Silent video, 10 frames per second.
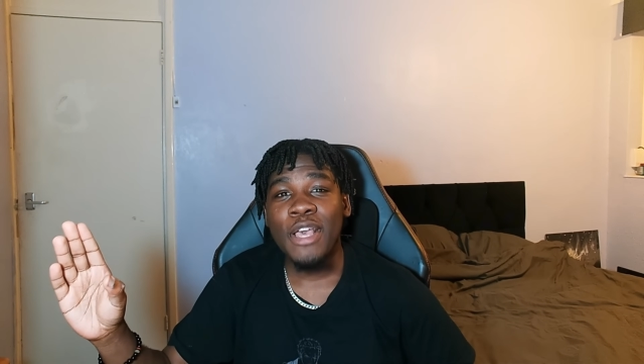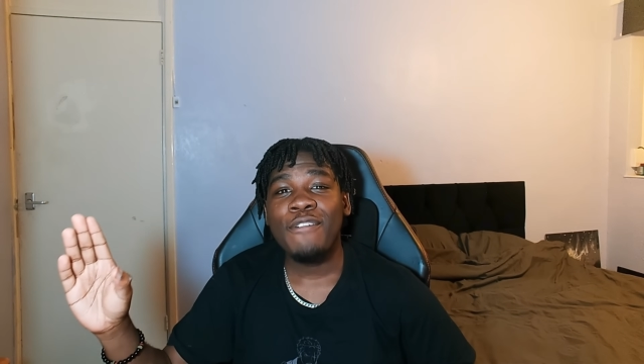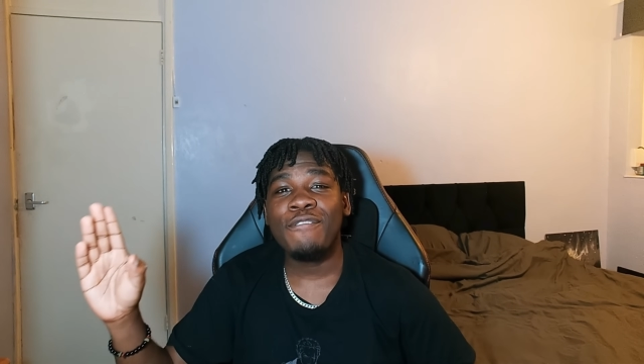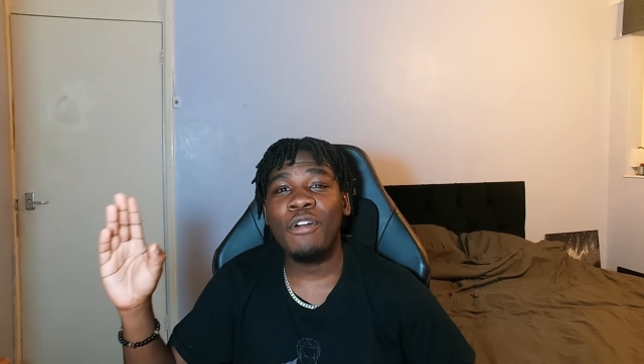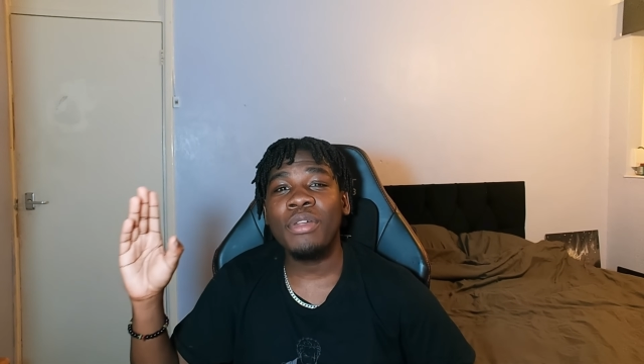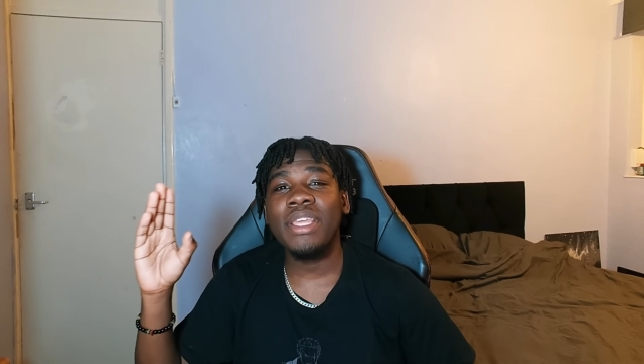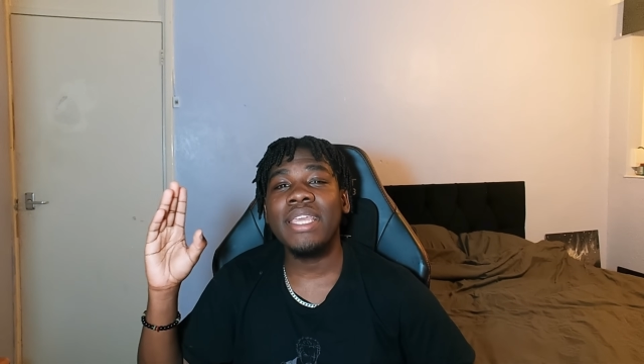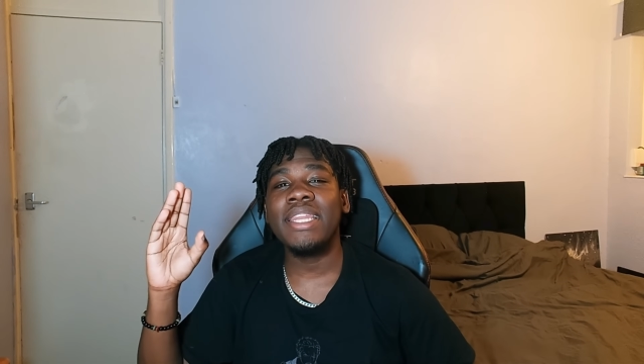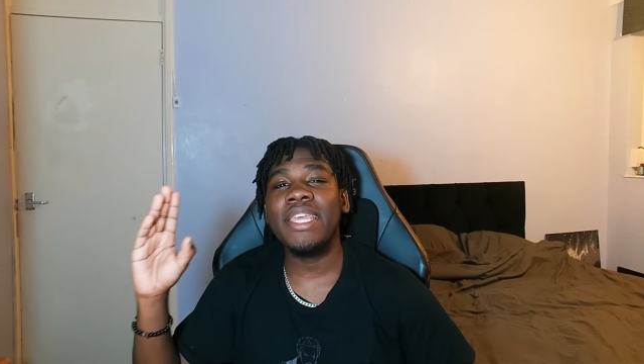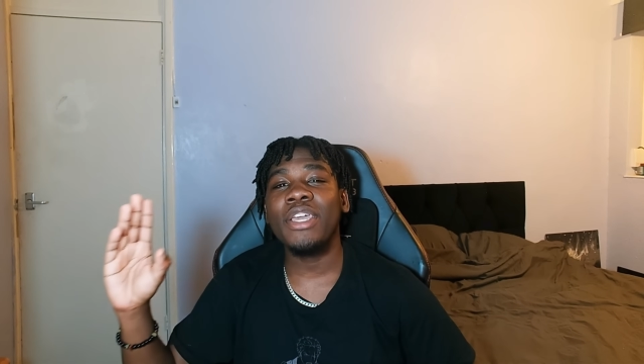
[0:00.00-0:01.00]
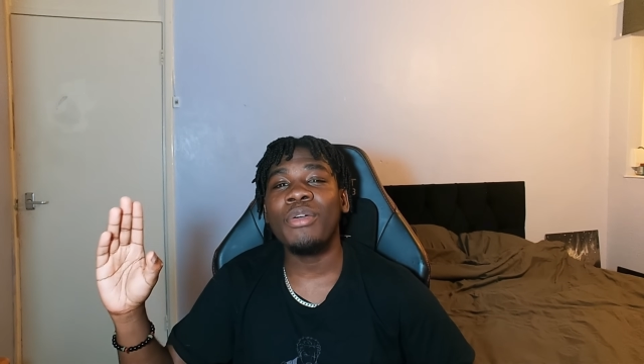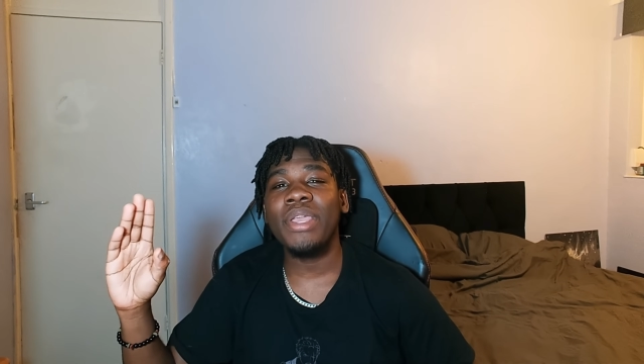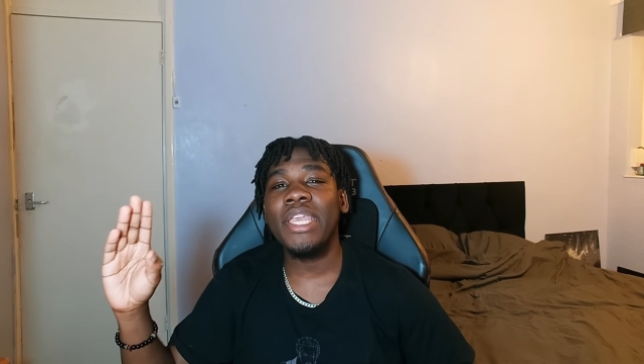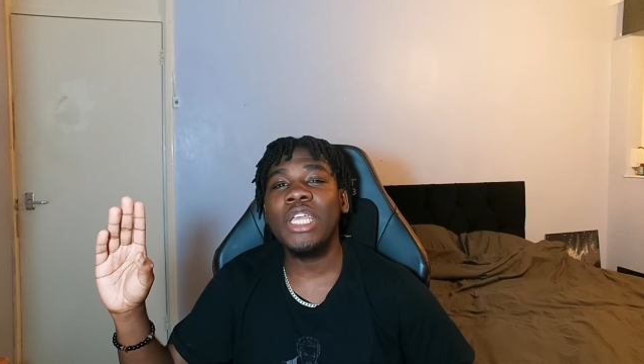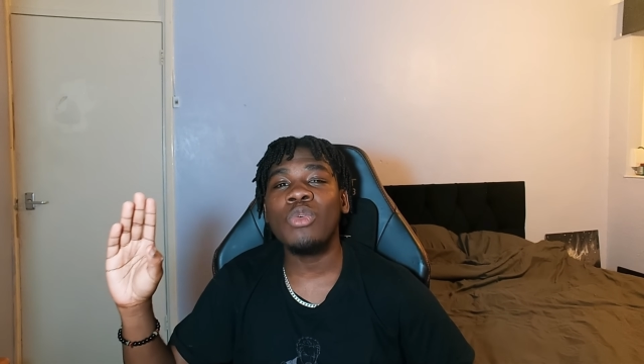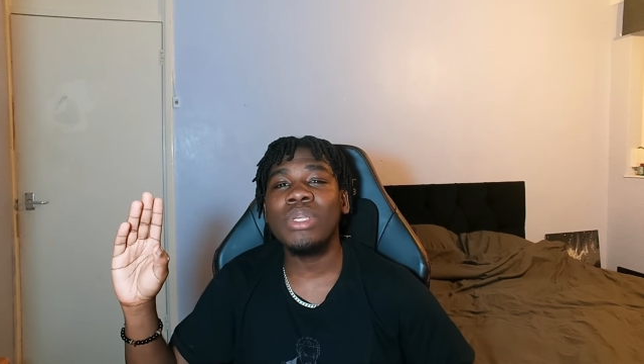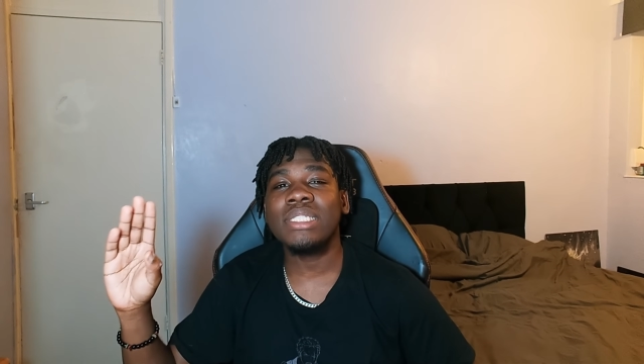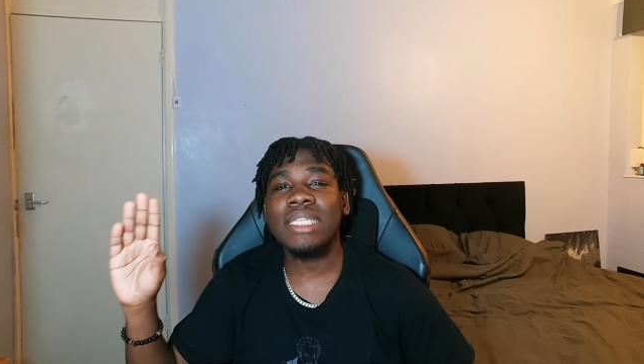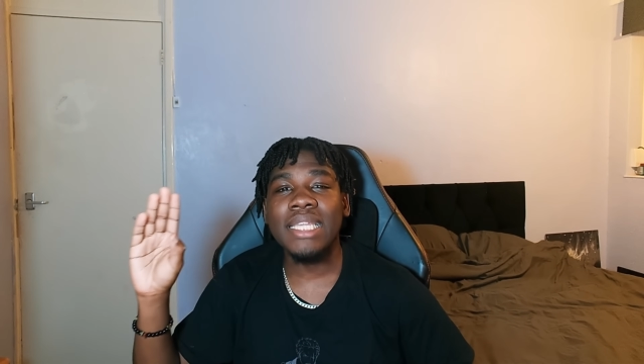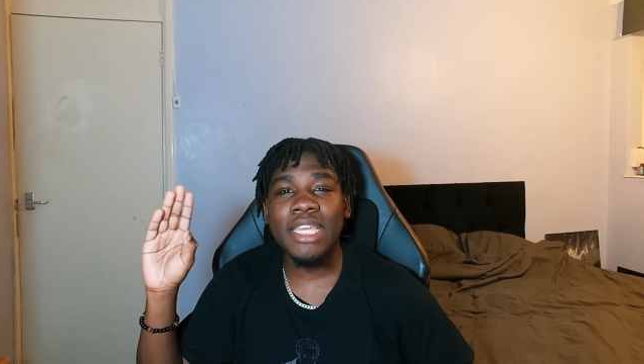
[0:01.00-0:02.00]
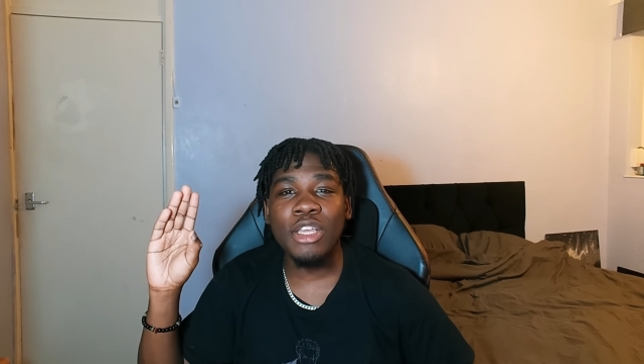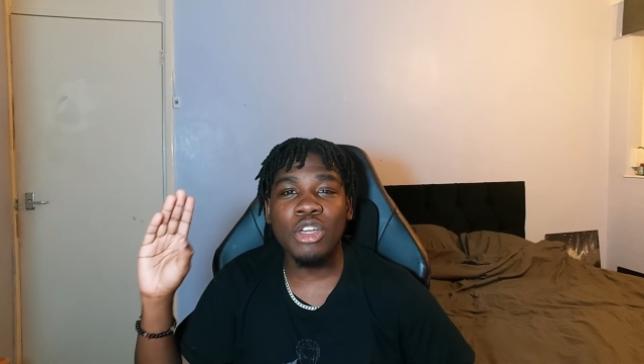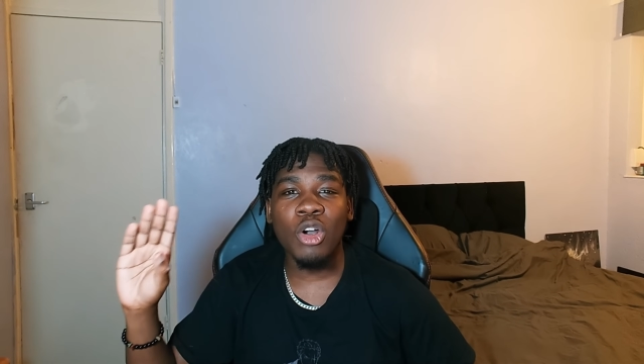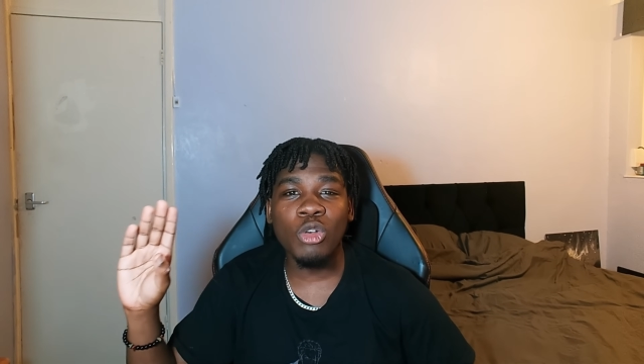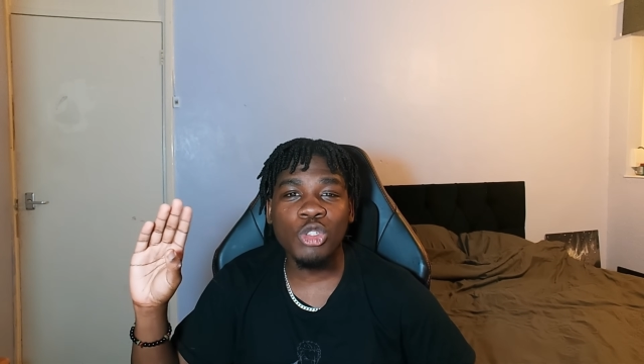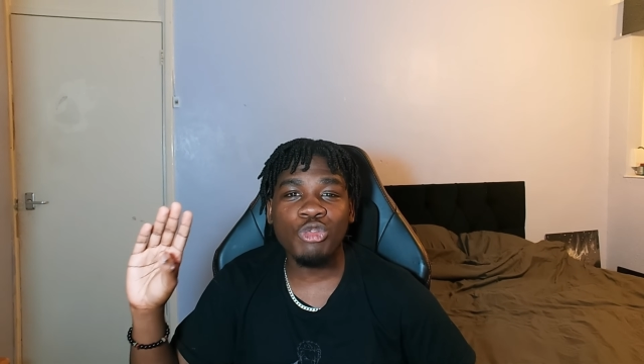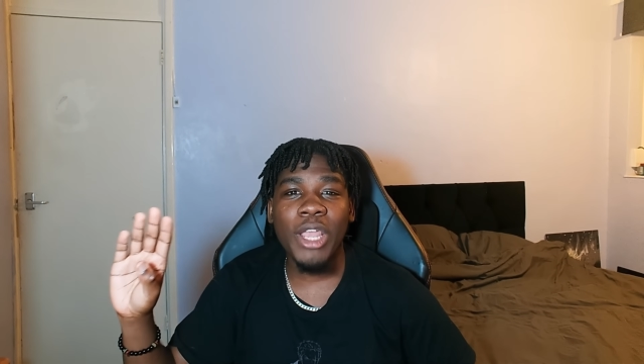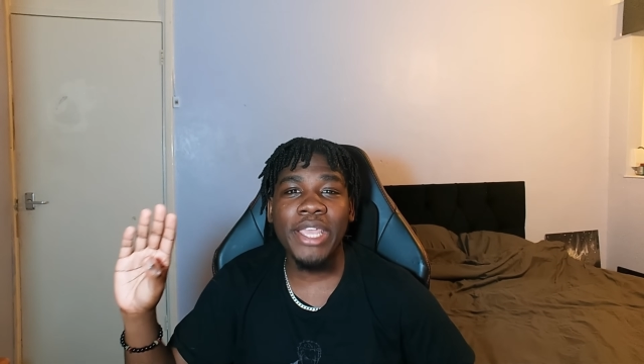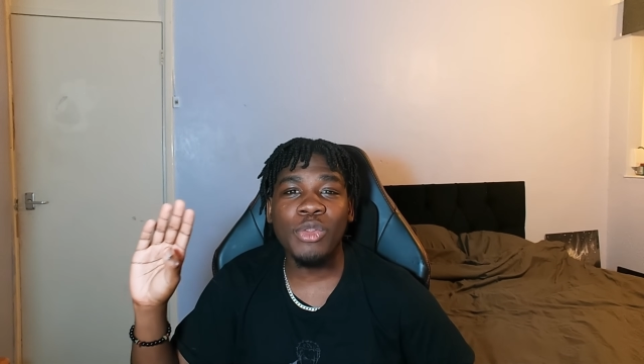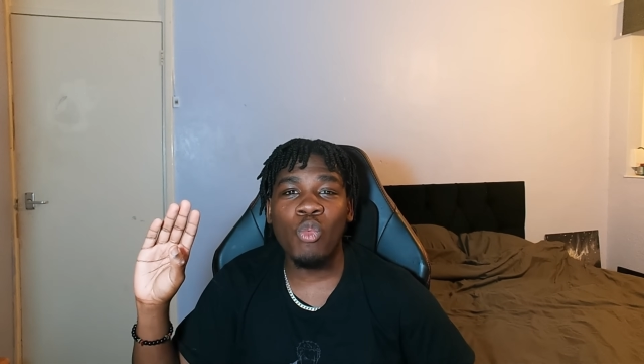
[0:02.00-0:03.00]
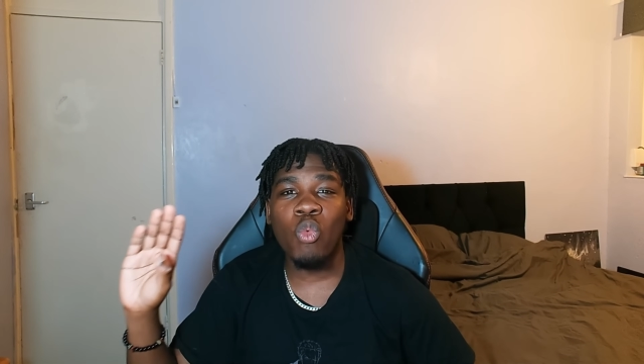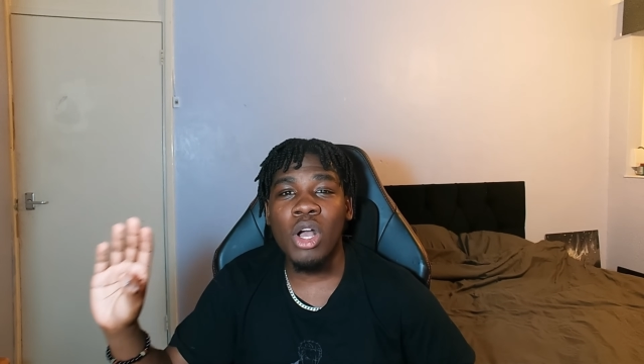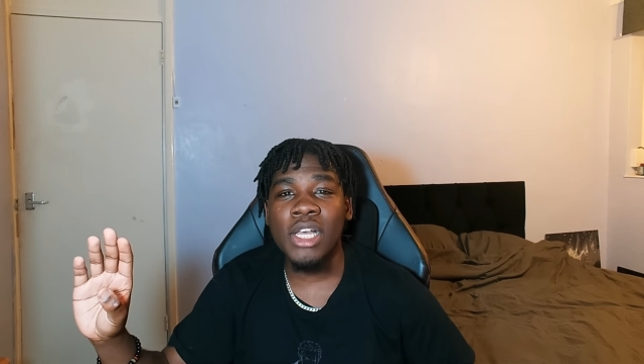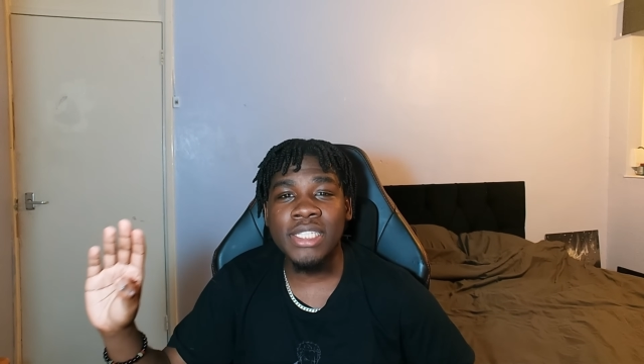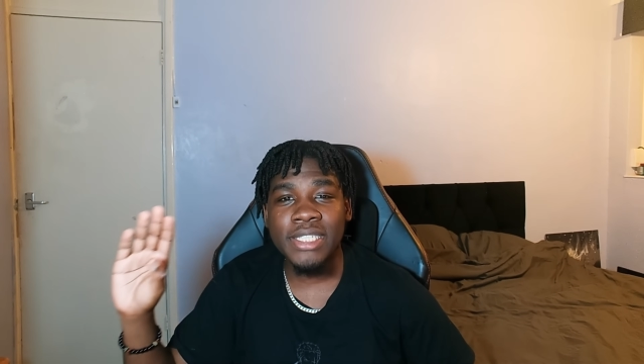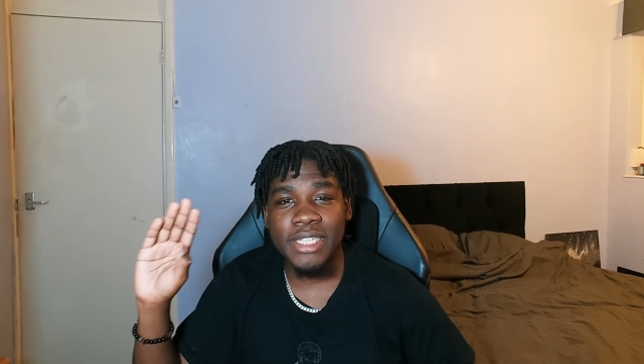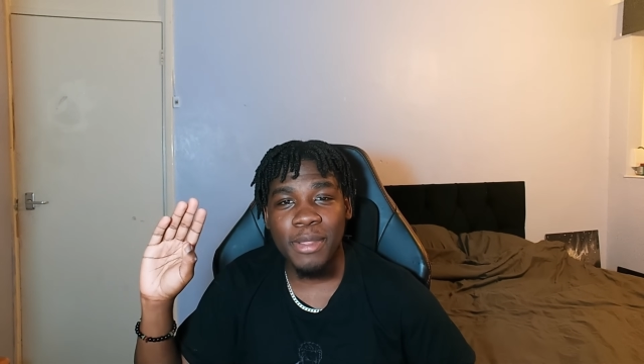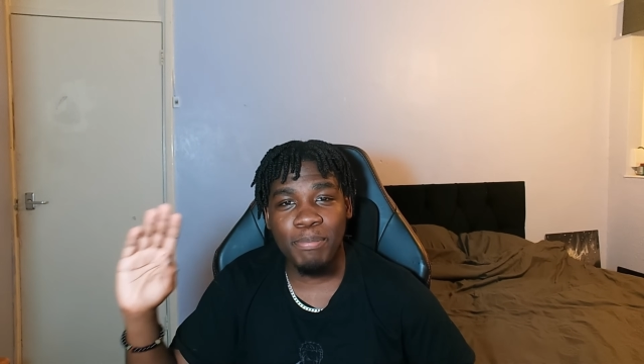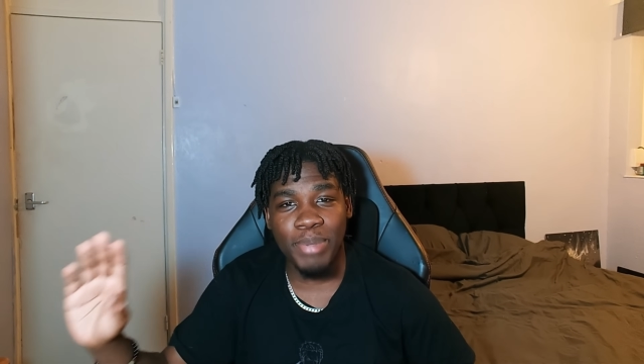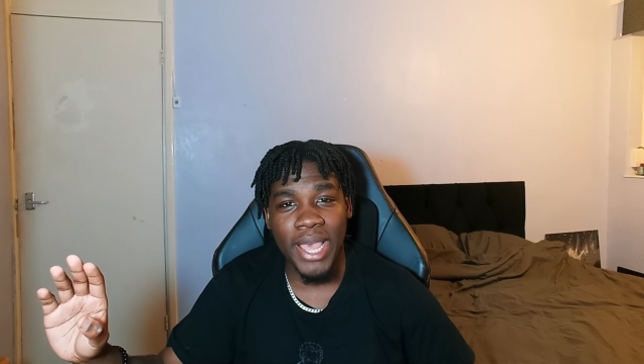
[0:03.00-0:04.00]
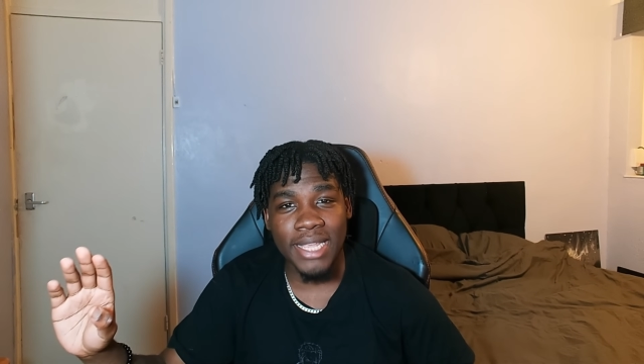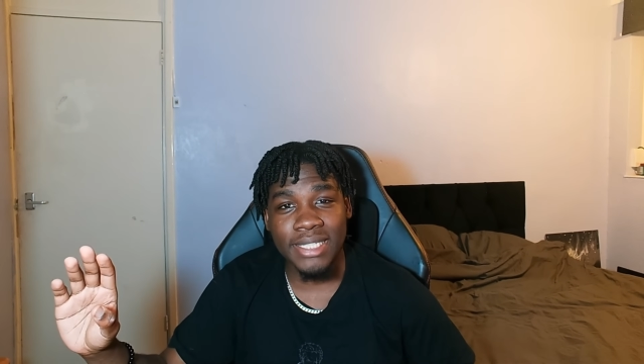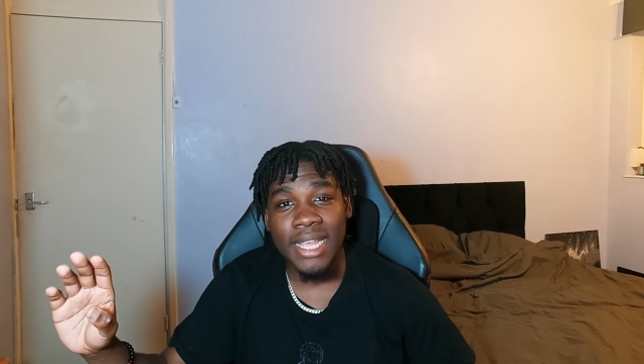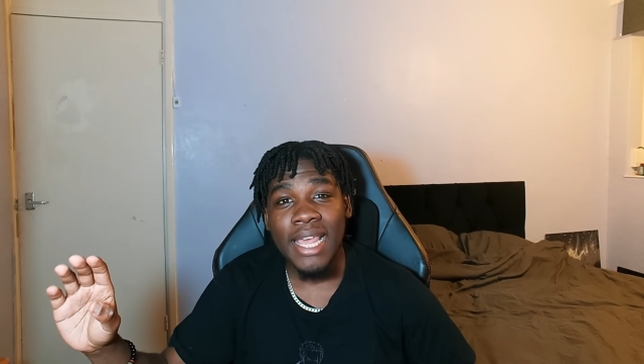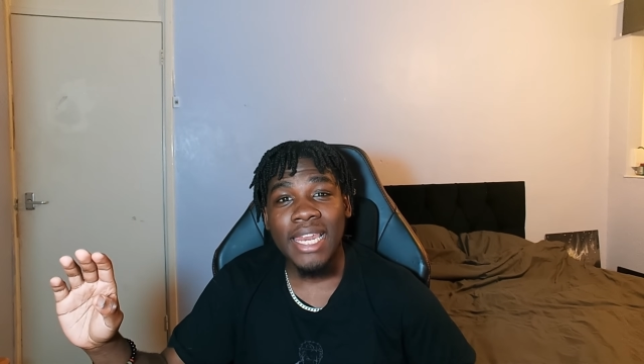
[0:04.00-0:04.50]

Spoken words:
for the Neo EGOIST League goals ranked worst to best.